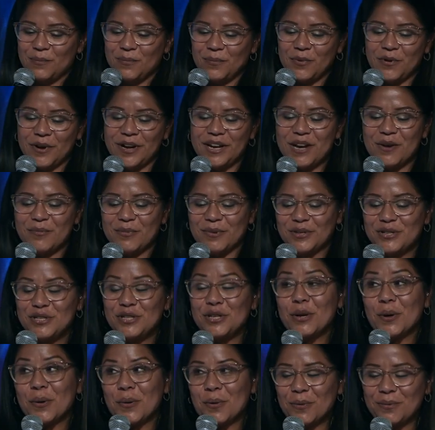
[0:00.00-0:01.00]
Point number
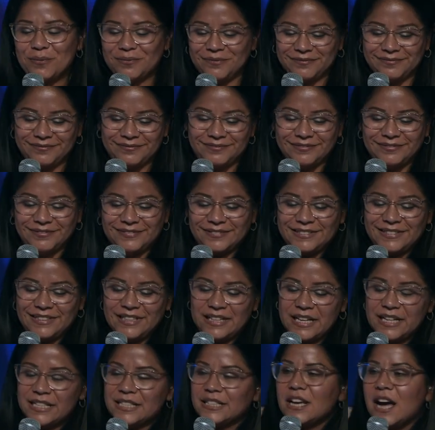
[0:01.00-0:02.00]
two
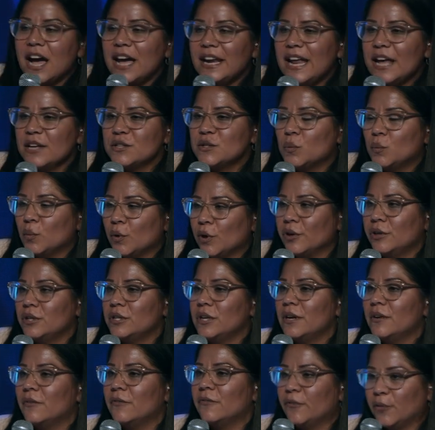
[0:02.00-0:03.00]
is God has a word
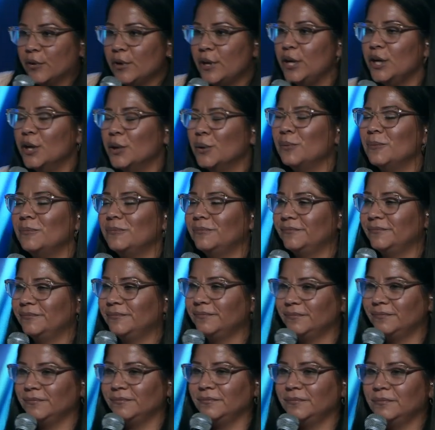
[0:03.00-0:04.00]
for you.
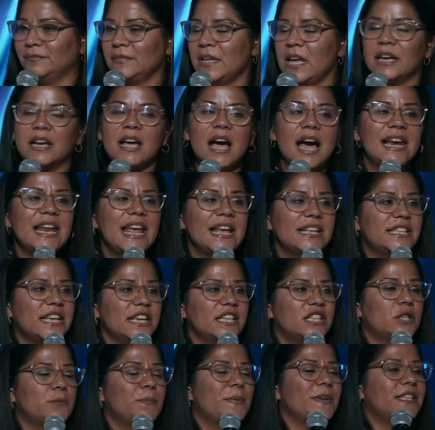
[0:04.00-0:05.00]
God has a
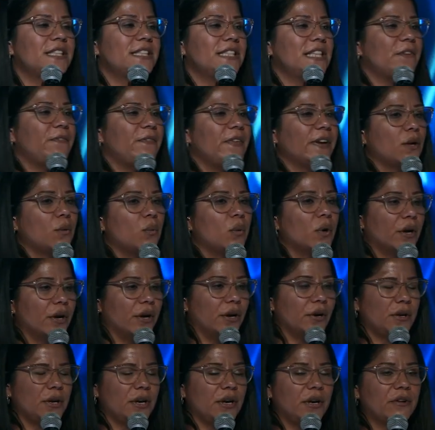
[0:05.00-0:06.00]
specific
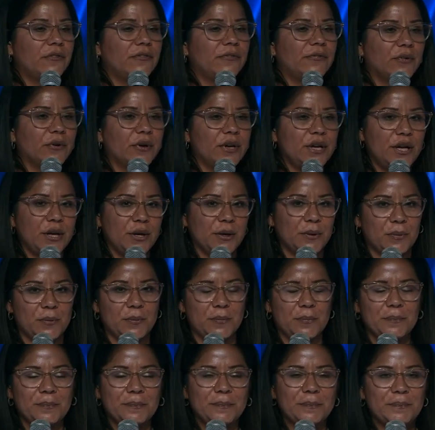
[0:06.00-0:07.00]
word for you.
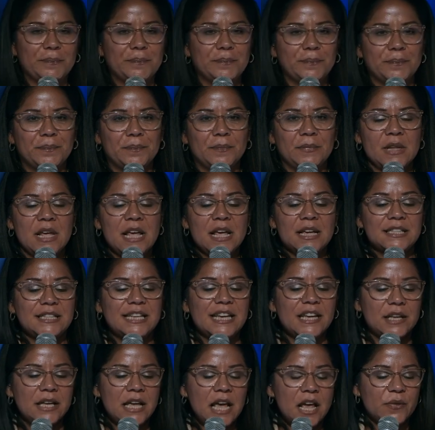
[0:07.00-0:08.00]

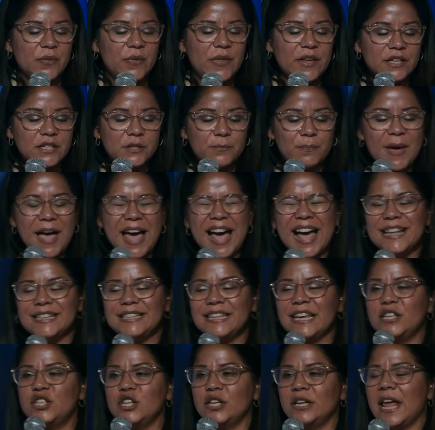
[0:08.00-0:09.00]
See, this
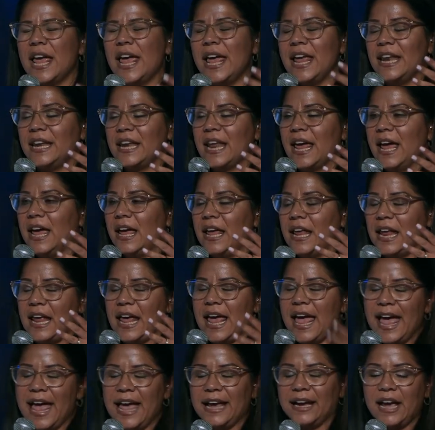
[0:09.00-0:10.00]
passage in, in uh,
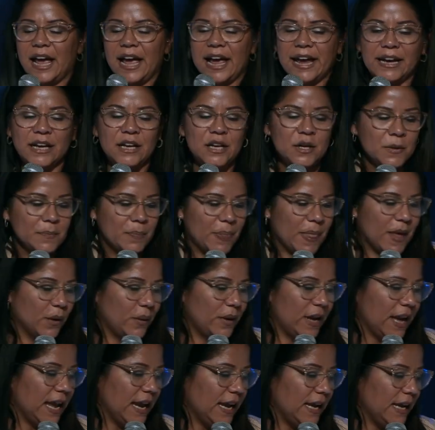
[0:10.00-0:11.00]
Haggai,
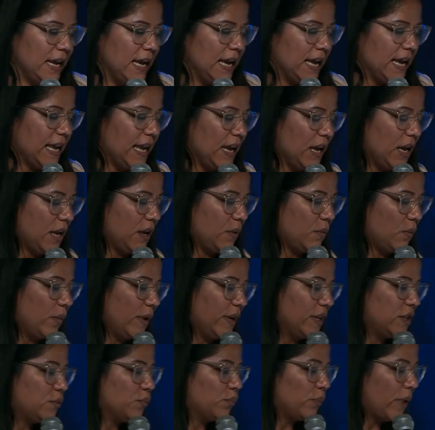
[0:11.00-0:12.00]
okay, it
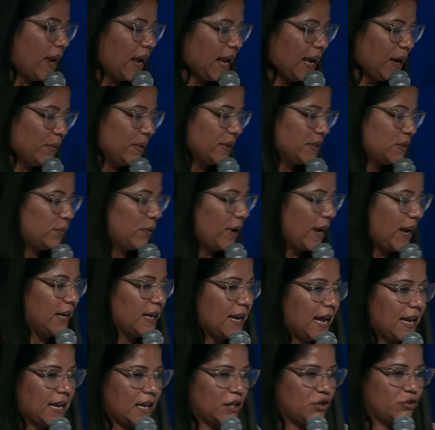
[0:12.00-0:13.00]
was, writ- it was written
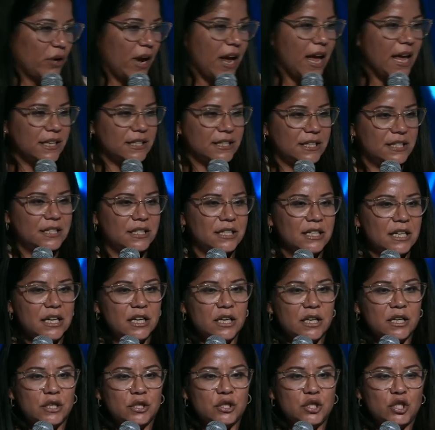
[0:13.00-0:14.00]
and addressed
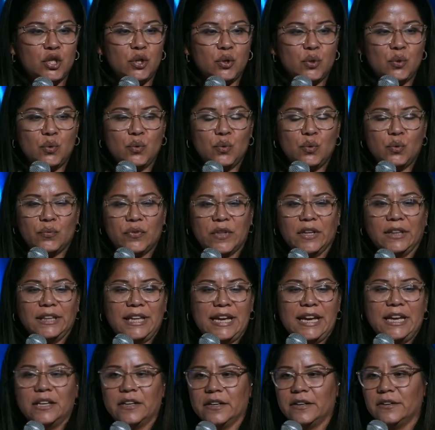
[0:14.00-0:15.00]
to the
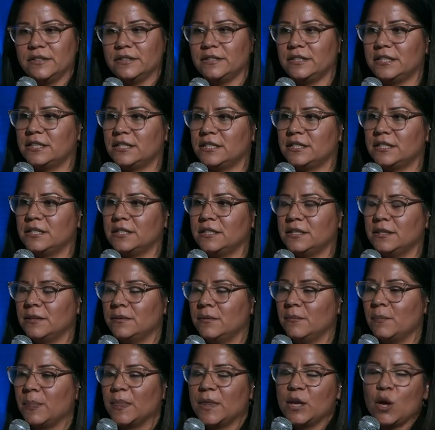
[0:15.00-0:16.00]
leaders,
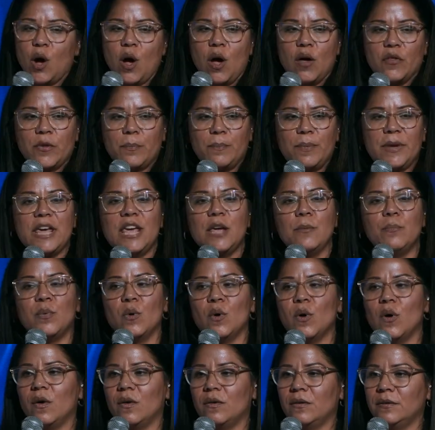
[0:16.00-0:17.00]
to all the
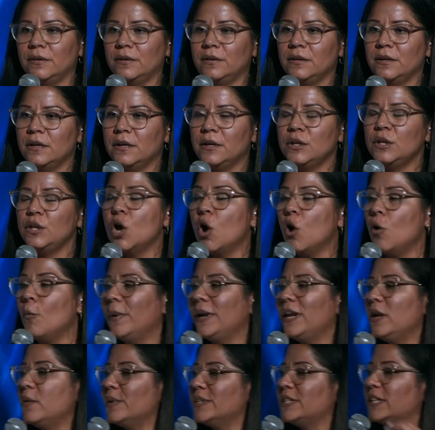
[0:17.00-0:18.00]
people.
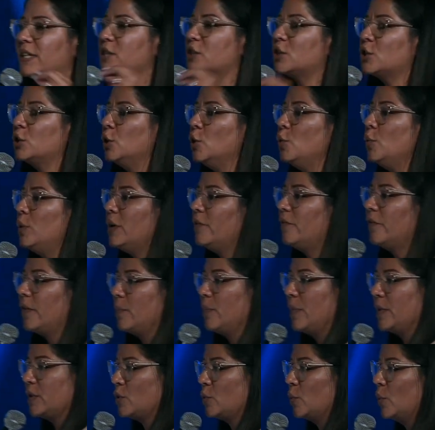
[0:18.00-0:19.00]
Nobody was excluded
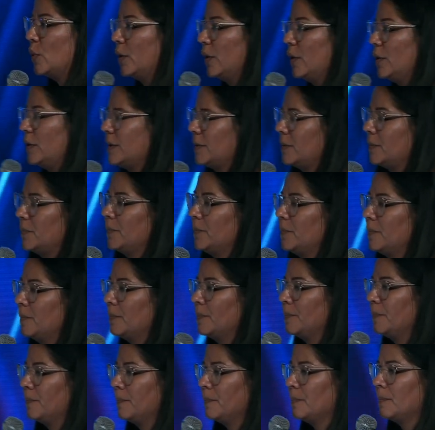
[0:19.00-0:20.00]
from this word.
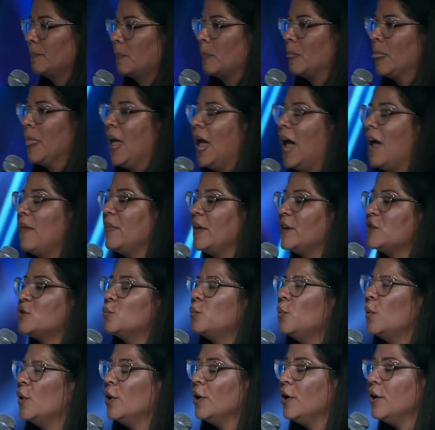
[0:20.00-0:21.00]
And this
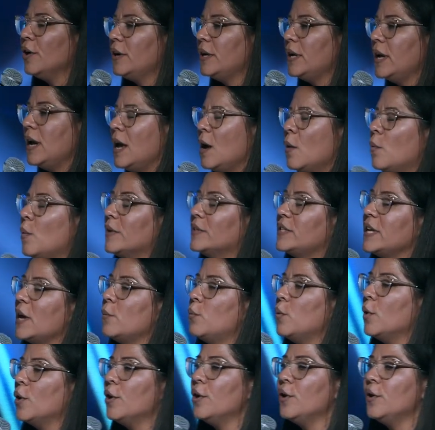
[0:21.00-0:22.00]
word was a
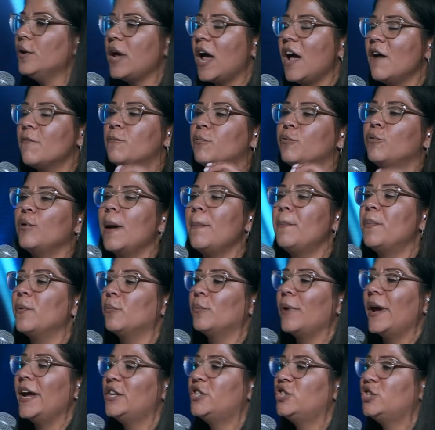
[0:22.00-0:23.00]
word of
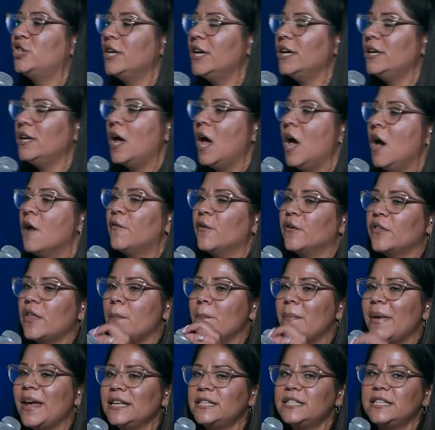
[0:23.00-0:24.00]
preparation for the
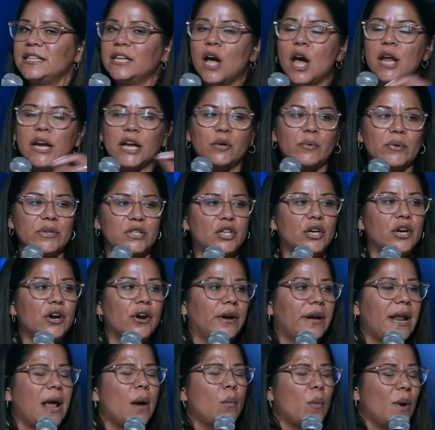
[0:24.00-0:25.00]
messianic
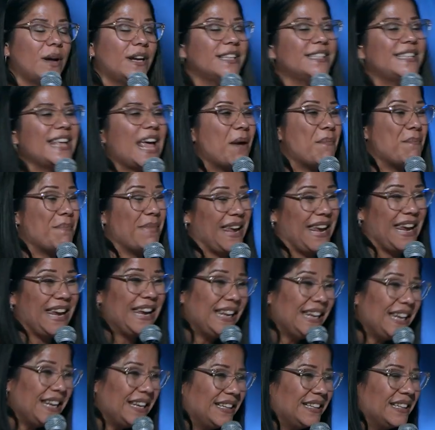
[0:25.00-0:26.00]
return. And what does that
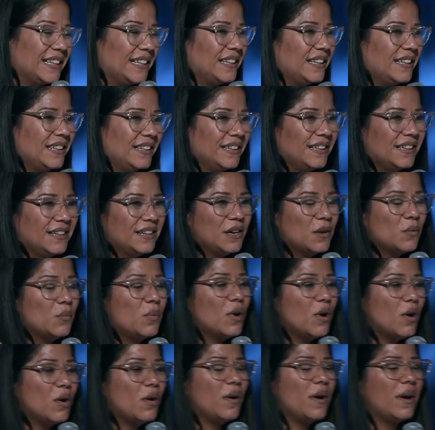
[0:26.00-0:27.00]
mean?
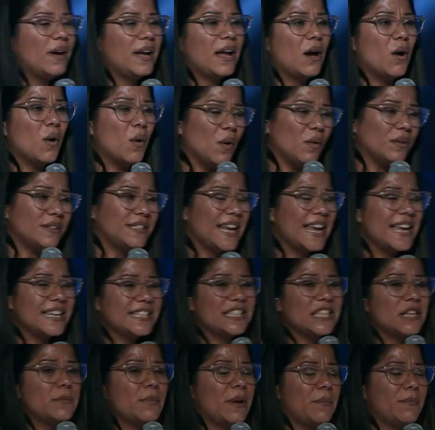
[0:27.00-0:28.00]
Well, Old
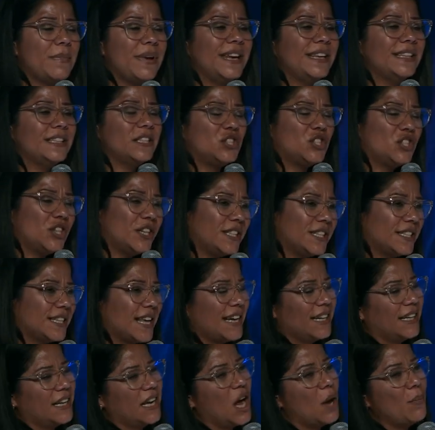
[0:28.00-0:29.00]
Testament means Jesus
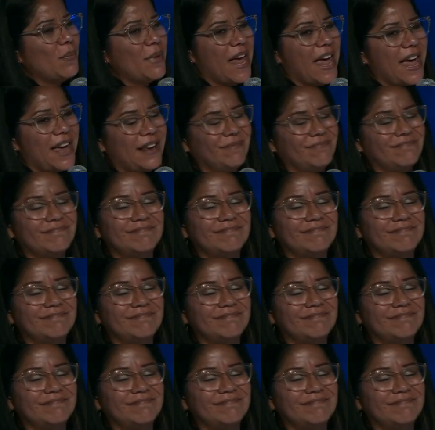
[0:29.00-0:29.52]
hadn't come yet.